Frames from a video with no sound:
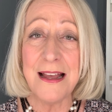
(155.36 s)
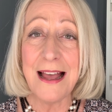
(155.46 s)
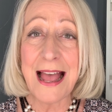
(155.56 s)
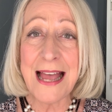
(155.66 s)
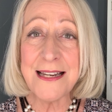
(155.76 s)

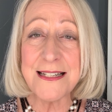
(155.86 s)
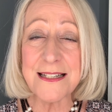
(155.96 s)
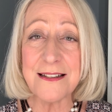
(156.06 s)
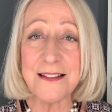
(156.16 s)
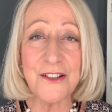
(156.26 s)
And
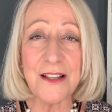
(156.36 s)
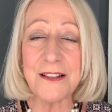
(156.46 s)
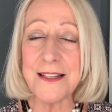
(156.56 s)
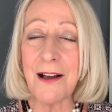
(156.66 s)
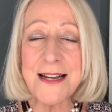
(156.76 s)
the,
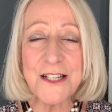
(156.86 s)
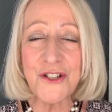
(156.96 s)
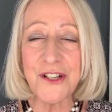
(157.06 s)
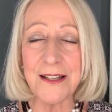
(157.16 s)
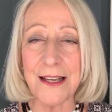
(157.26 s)
the ideas
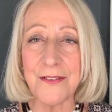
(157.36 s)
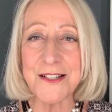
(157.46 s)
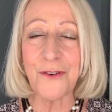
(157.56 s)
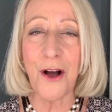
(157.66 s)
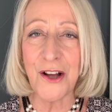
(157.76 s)
she gives
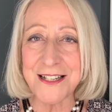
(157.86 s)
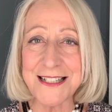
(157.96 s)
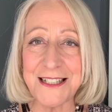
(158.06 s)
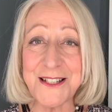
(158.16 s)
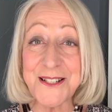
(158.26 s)
are
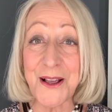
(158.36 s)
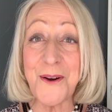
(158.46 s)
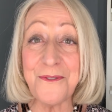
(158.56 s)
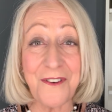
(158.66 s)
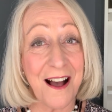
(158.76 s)
honestly
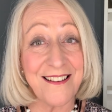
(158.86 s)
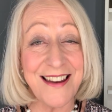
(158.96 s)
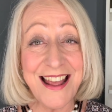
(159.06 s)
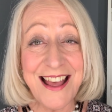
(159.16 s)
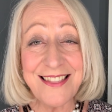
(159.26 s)
so fun
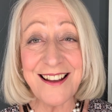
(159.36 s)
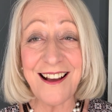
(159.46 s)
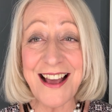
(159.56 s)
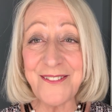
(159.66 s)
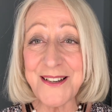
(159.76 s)
that
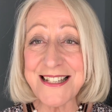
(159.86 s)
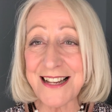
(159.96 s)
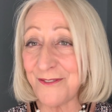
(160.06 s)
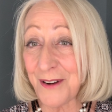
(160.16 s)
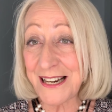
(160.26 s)
I was
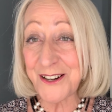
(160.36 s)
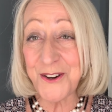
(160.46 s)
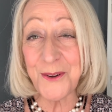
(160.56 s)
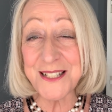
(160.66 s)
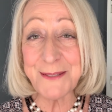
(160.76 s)
like writing
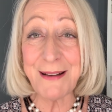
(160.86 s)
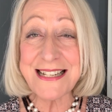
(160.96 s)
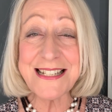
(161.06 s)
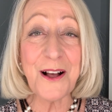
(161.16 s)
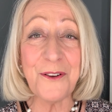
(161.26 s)
notes
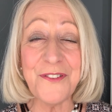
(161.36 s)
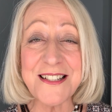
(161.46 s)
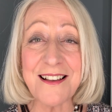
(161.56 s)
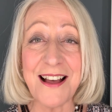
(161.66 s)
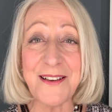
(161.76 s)
myself
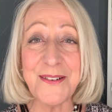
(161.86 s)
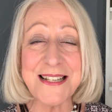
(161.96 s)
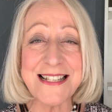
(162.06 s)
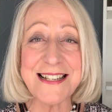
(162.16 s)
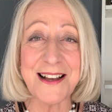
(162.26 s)
as I
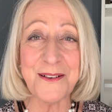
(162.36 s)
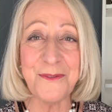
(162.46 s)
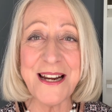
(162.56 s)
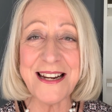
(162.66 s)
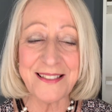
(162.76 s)
was uh,
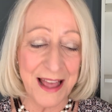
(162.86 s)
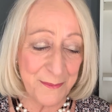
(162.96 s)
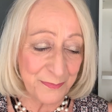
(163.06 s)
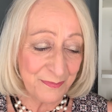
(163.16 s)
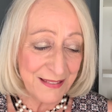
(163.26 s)
reading
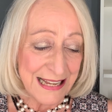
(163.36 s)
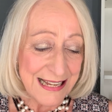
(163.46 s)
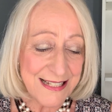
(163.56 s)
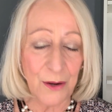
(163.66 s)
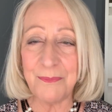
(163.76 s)
them.
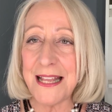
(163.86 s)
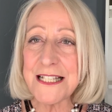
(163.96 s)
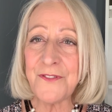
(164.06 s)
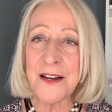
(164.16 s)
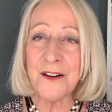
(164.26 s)
So
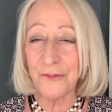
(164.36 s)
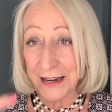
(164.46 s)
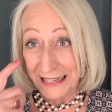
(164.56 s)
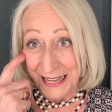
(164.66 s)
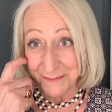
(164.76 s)
it's fun and
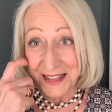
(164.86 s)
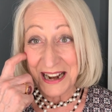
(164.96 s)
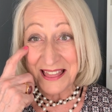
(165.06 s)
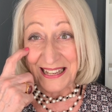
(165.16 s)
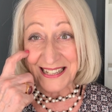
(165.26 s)
friendly. And
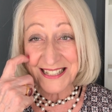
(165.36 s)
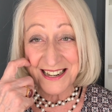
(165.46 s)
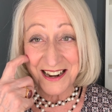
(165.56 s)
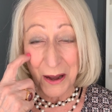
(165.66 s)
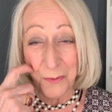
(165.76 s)
I think it's
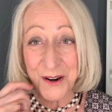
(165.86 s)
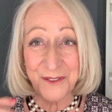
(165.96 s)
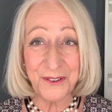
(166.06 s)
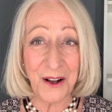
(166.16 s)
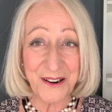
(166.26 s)
an, a
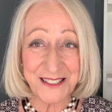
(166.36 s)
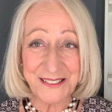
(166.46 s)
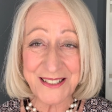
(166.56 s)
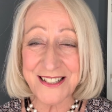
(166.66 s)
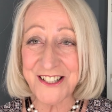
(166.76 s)
wonderful
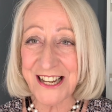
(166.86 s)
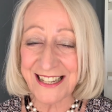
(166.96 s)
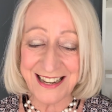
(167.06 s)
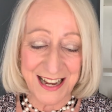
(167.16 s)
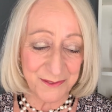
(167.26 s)
article. So check
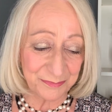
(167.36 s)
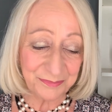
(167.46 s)
it out.